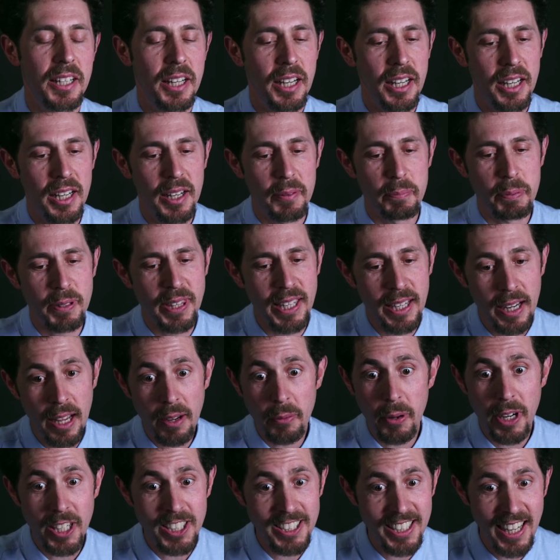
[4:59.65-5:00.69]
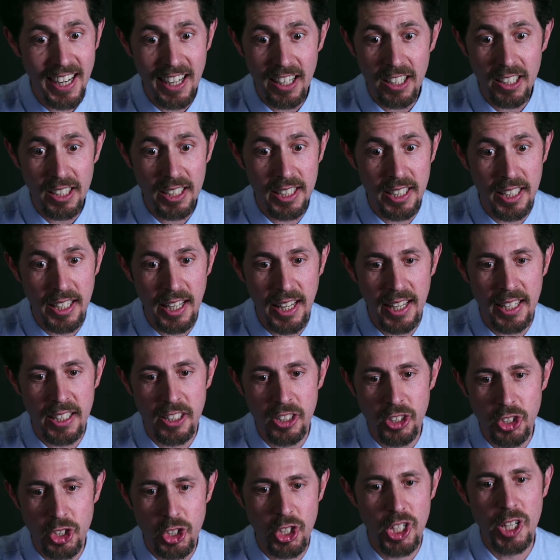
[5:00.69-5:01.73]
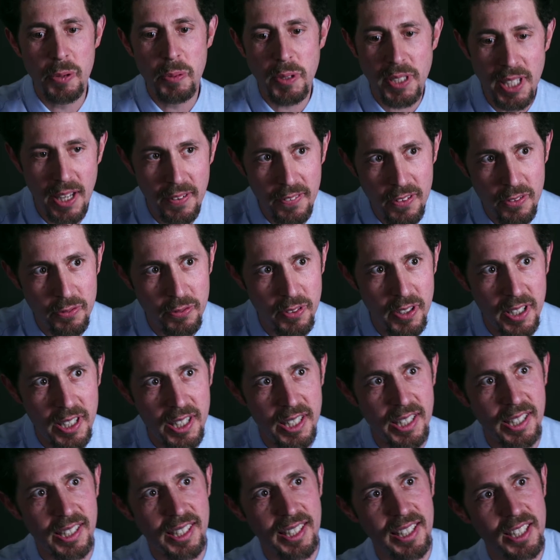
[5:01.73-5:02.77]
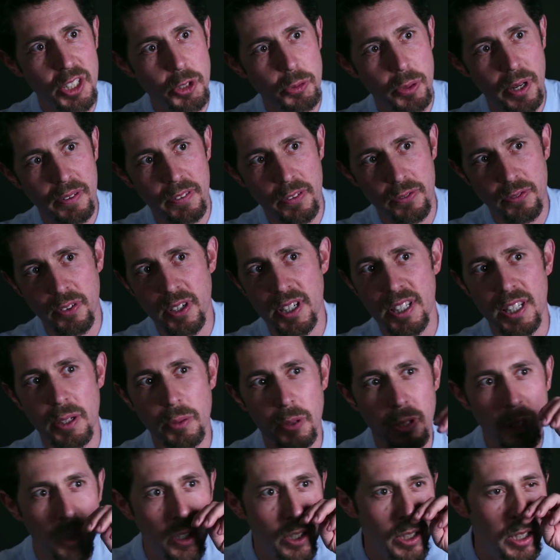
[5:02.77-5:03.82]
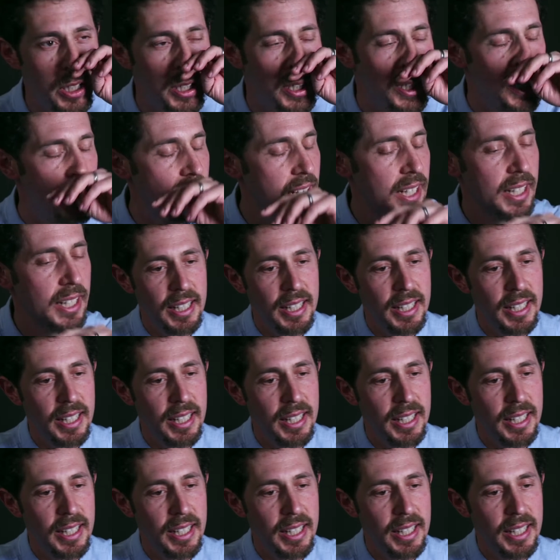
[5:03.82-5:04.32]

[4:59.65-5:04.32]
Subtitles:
But then I watched Harriet, and she was having fun, and the kids were having fun, and they were learning.